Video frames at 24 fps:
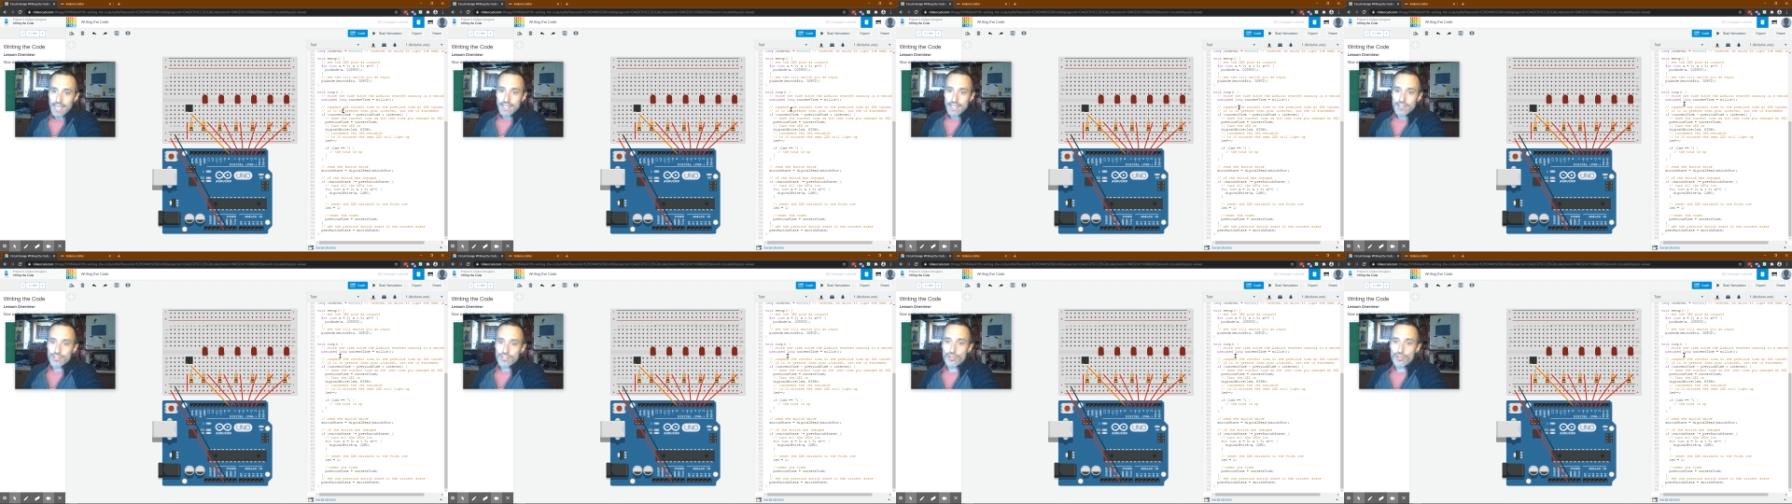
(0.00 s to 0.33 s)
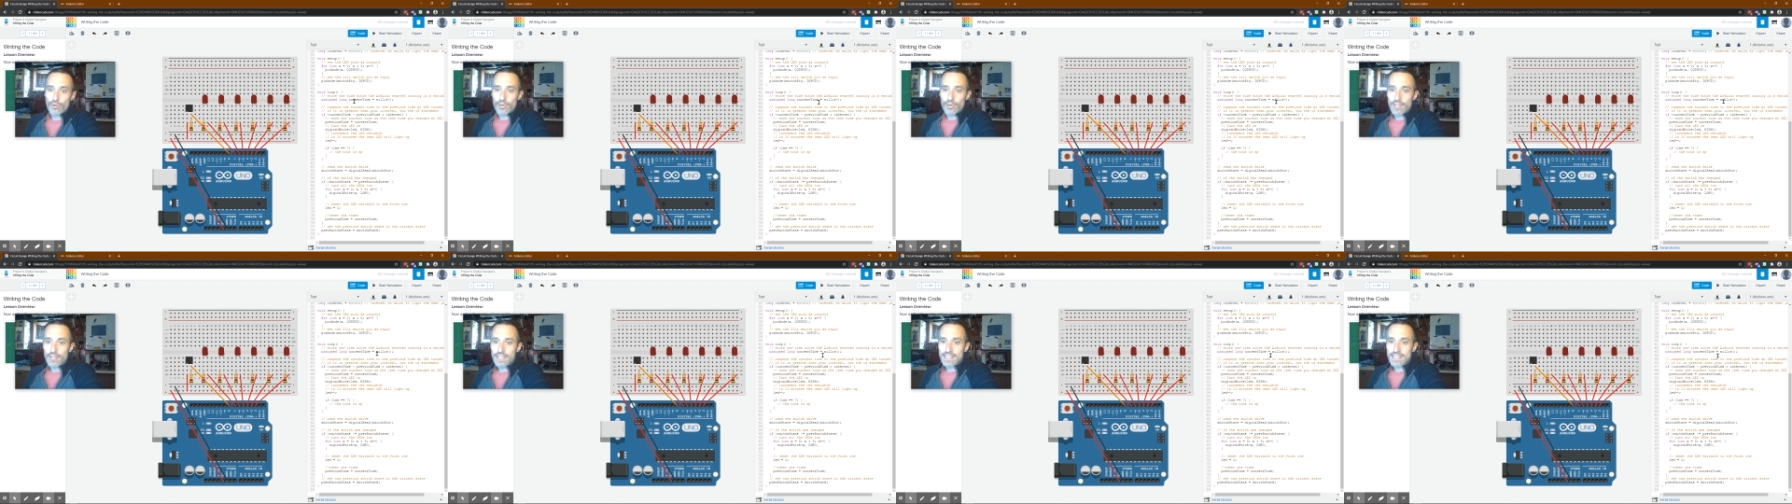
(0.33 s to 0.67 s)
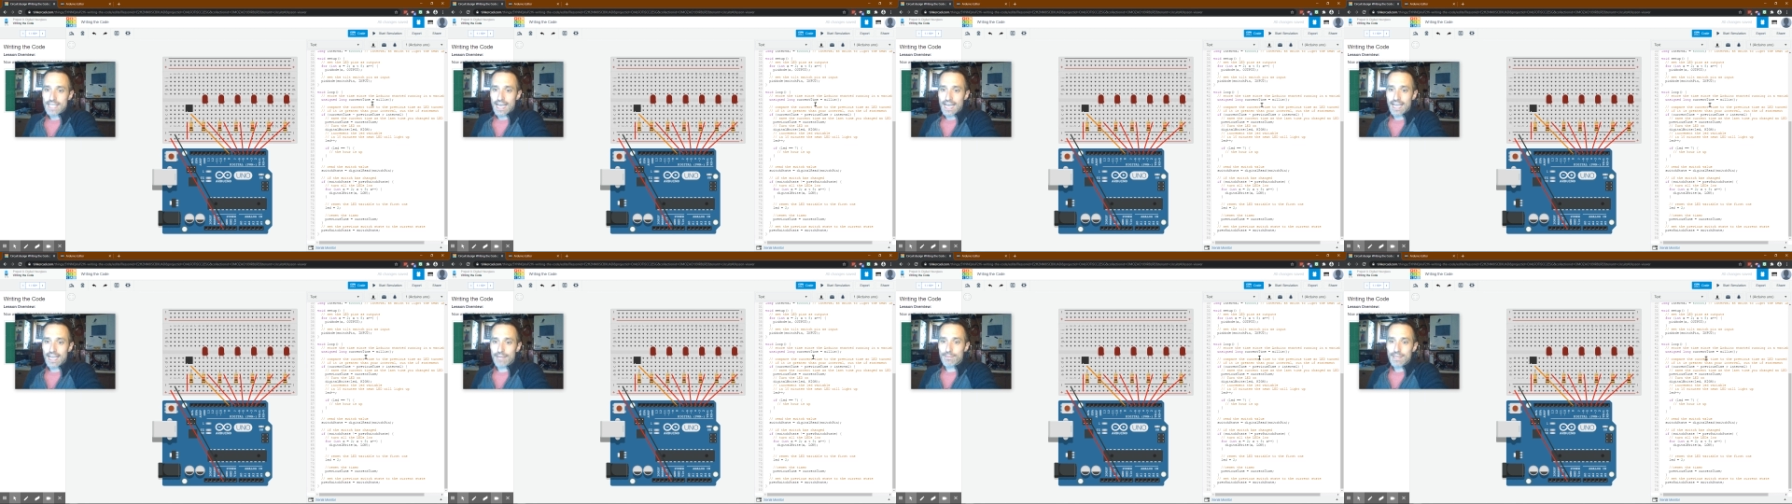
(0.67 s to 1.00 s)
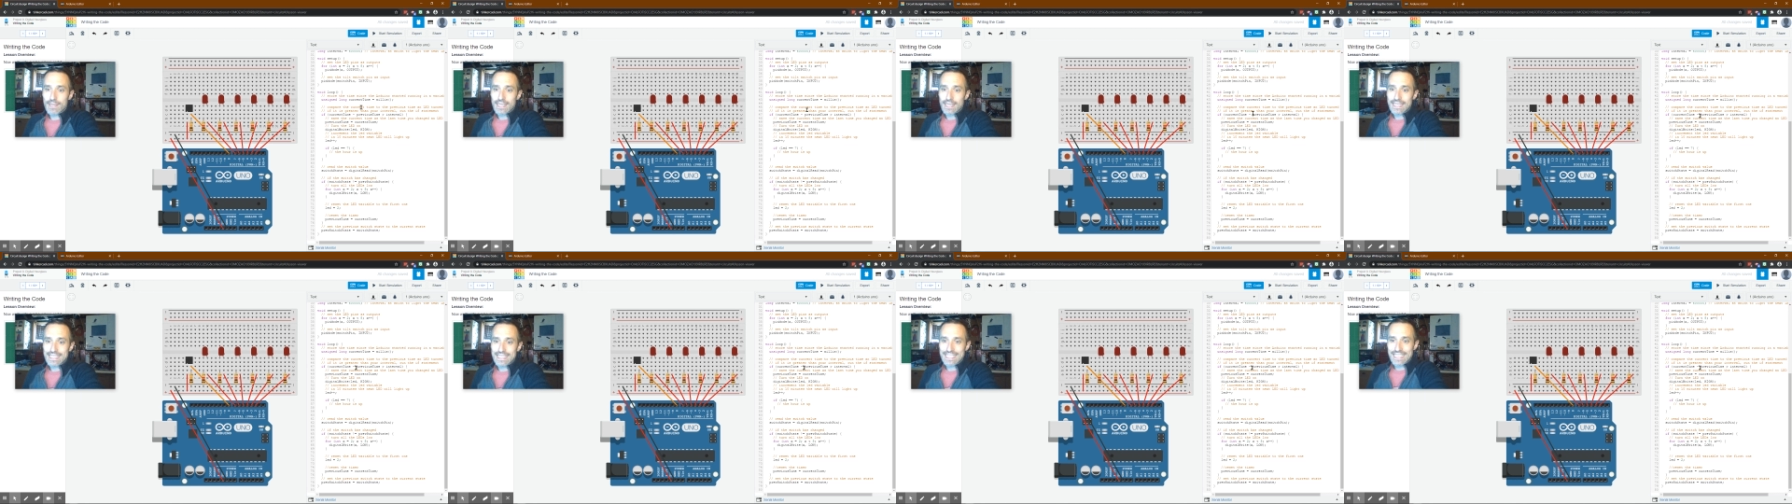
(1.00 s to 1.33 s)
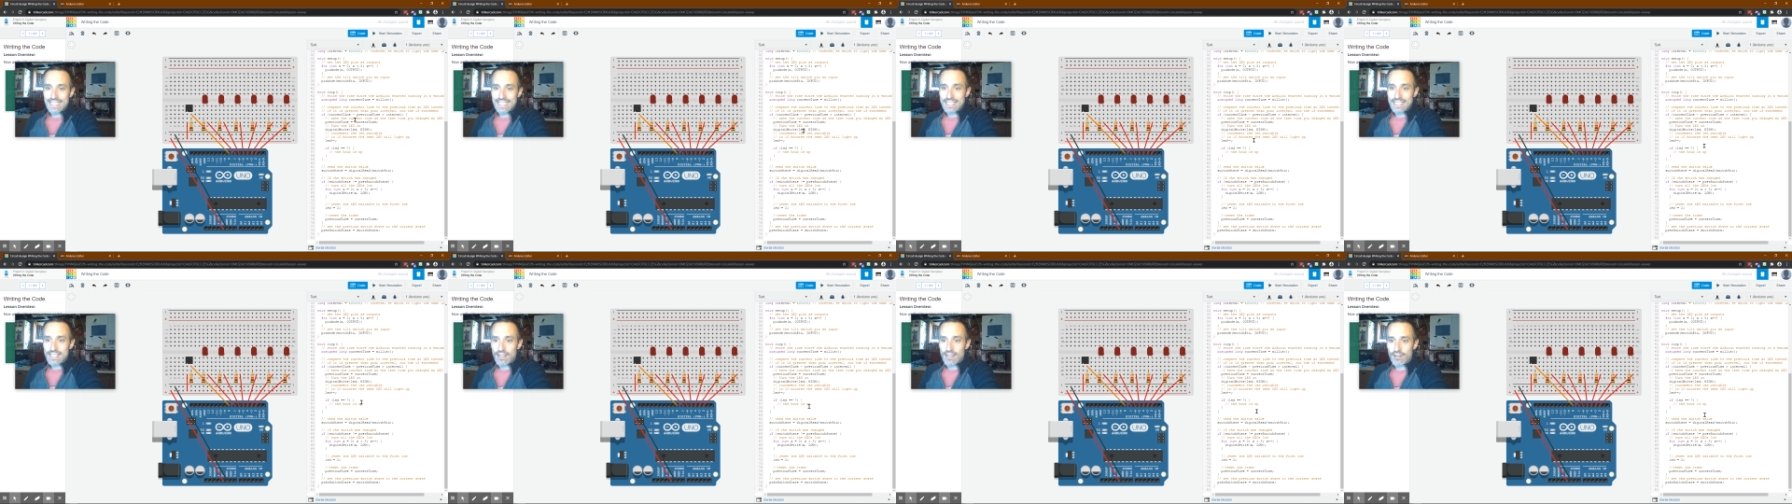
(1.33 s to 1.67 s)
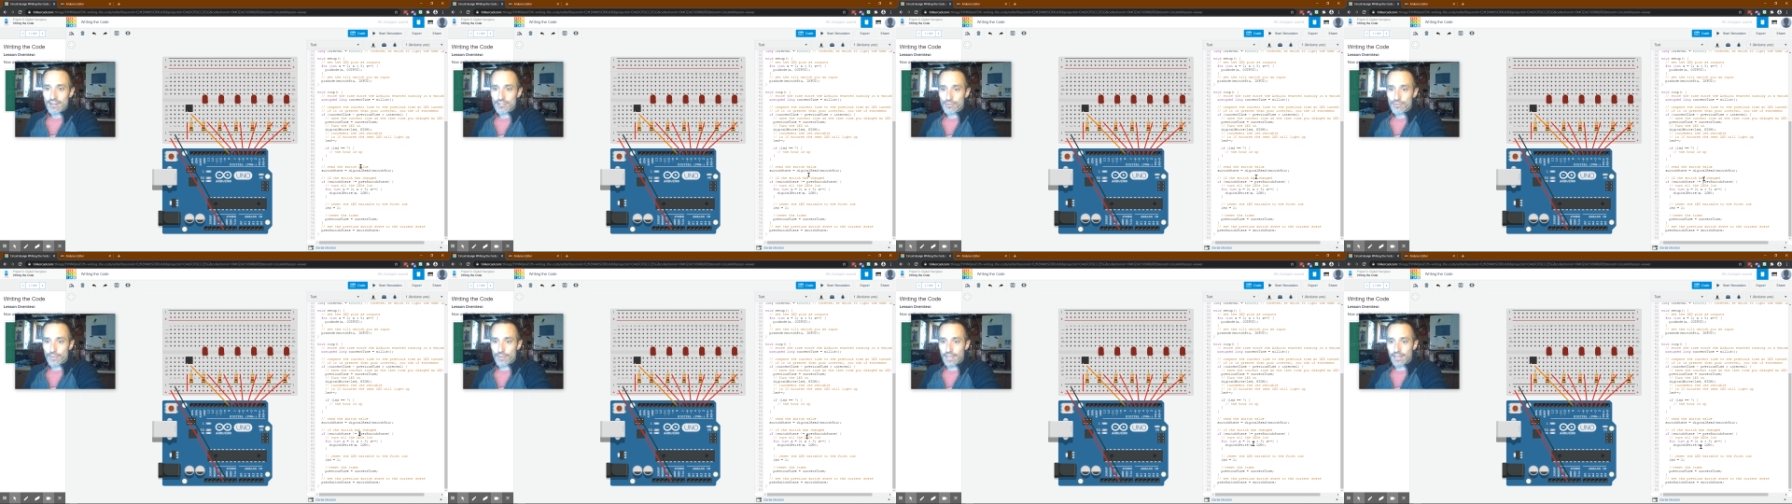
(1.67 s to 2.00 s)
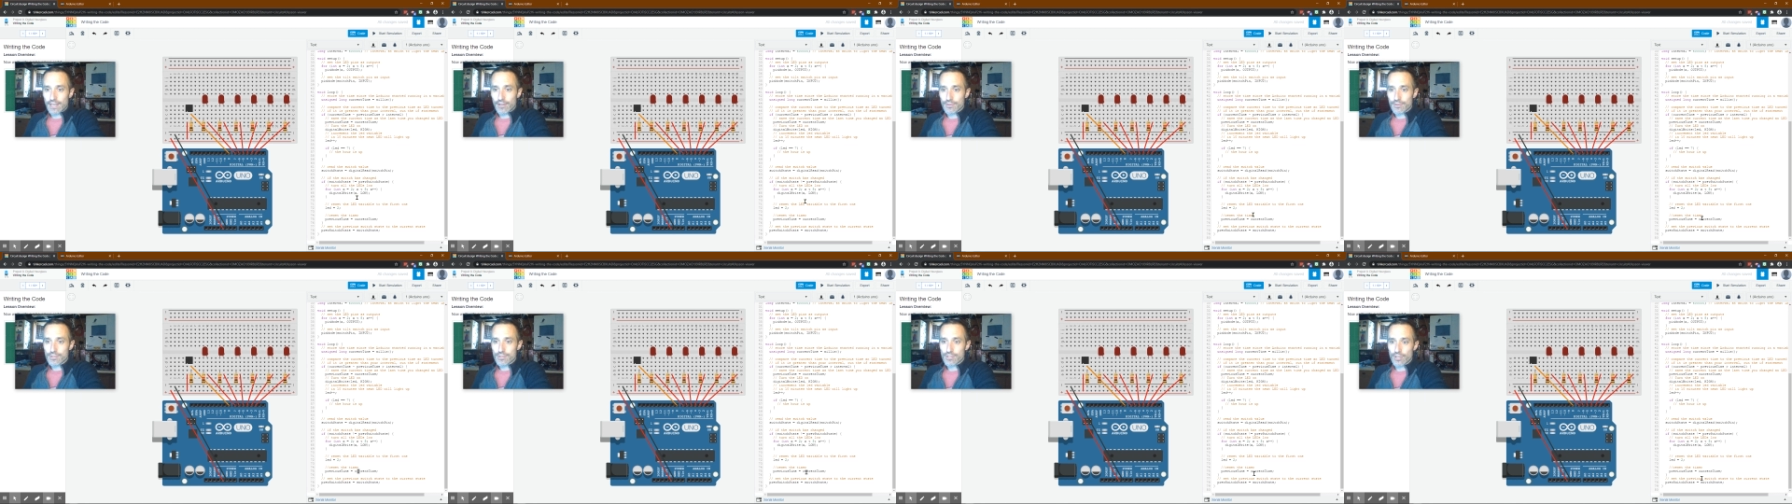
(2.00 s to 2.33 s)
Store the time since the Arduino